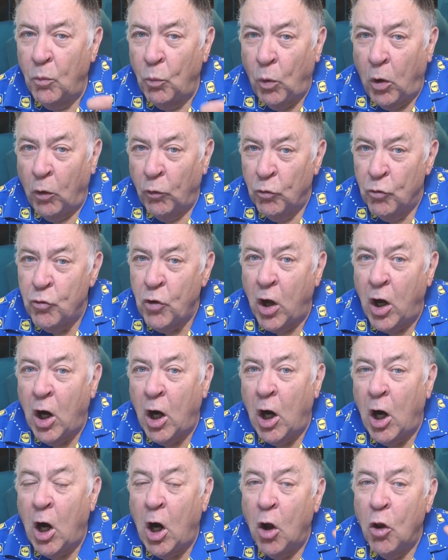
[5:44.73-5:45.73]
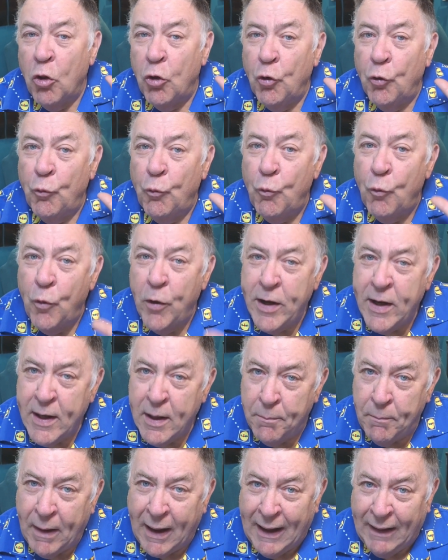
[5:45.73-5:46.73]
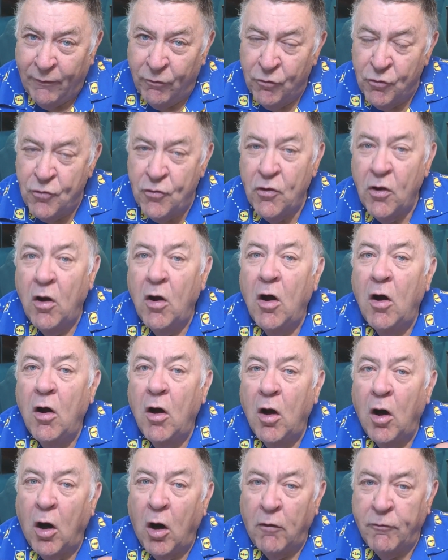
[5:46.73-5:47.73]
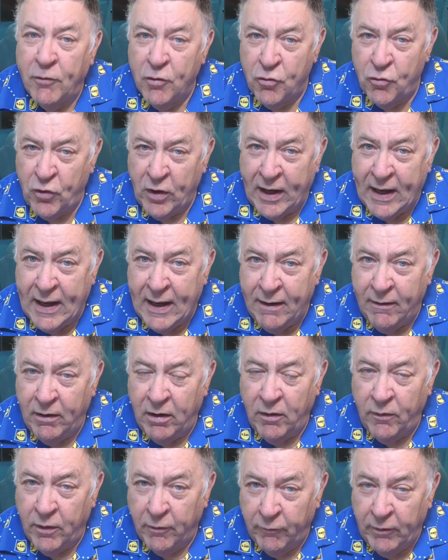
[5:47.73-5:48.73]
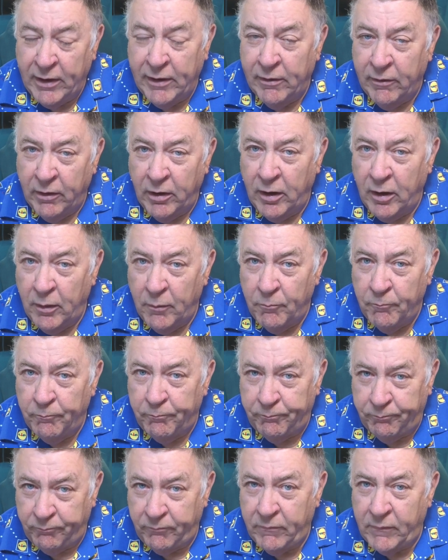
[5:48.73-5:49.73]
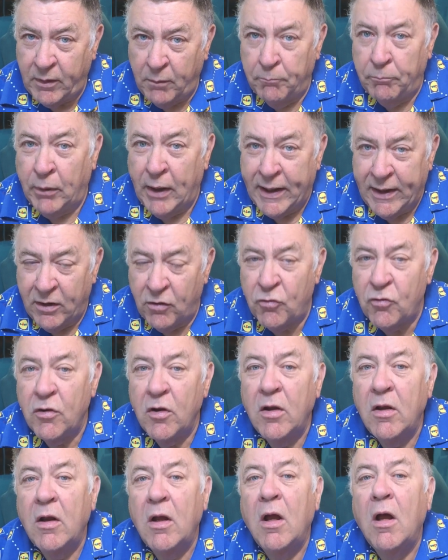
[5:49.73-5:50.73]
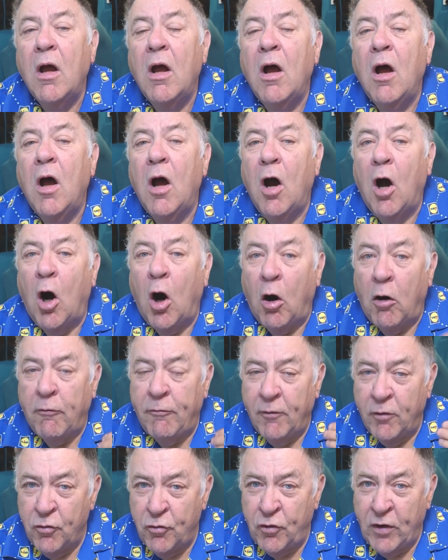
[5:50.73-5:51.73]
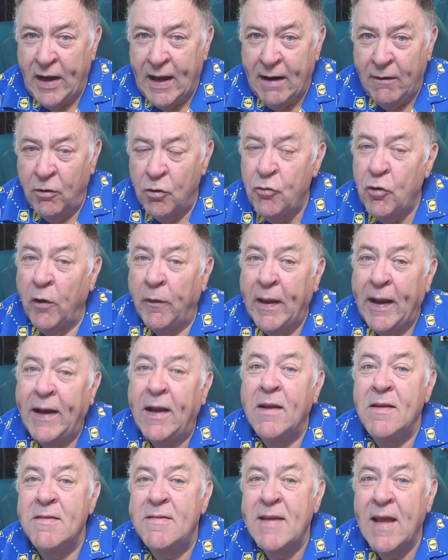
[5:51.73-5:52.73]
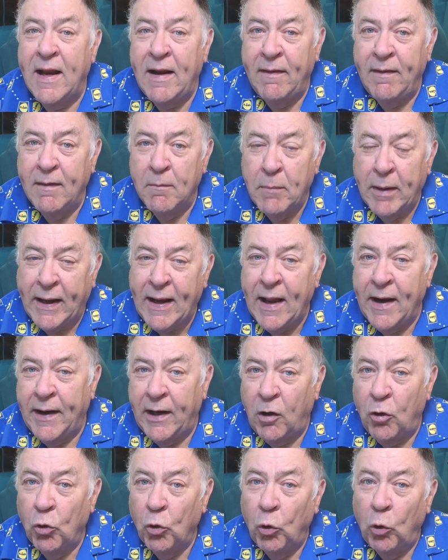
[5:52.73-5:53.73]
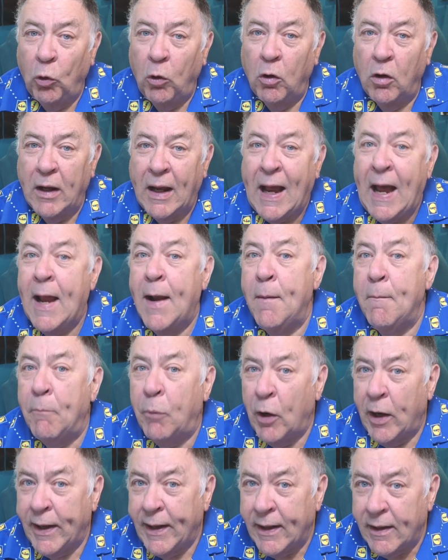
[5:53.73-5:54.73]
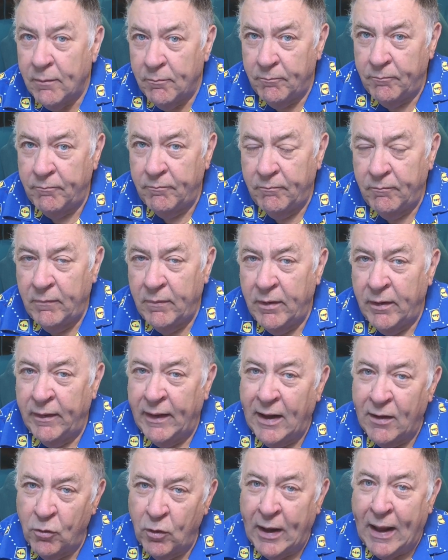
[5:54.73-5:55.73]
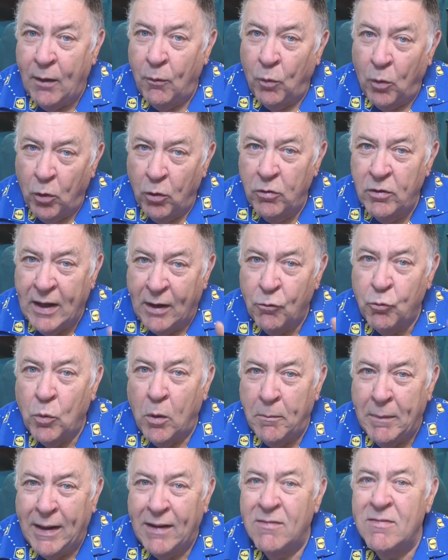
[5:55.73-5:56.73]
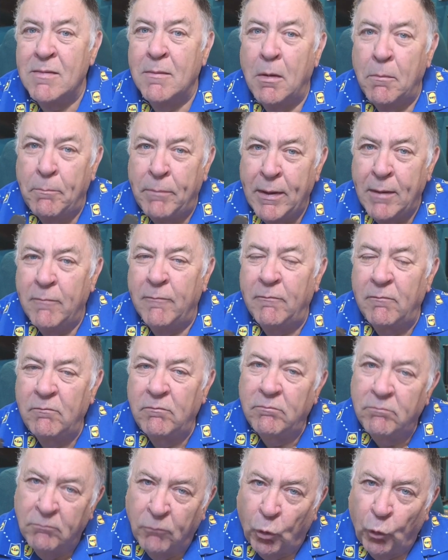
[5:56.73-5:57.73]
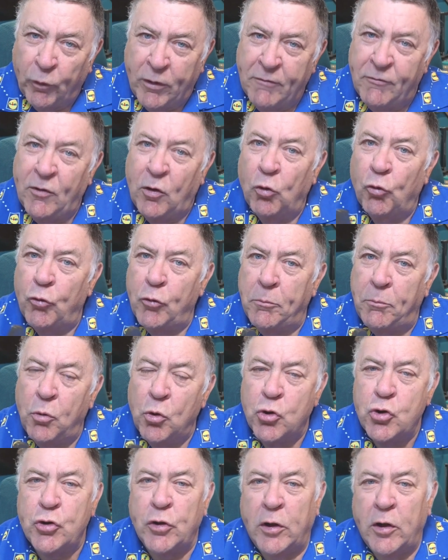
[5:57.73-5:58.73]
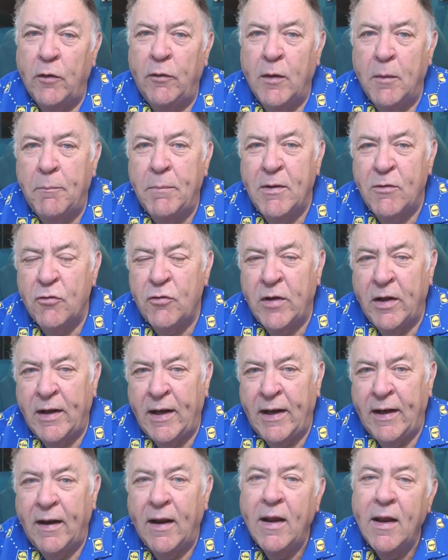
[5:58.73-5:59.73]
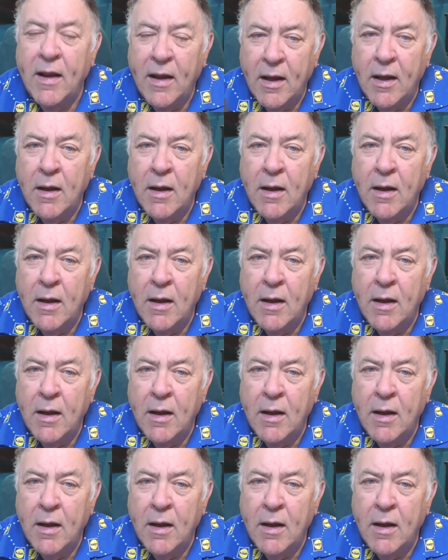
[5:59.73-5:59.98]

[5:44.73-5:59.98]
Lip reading: ones are the rear pads off a Sierra, the rear brakes off a Sierra, so they contain the mechanical handbrake, and that's what makes them a bit more difficult to push the piston in.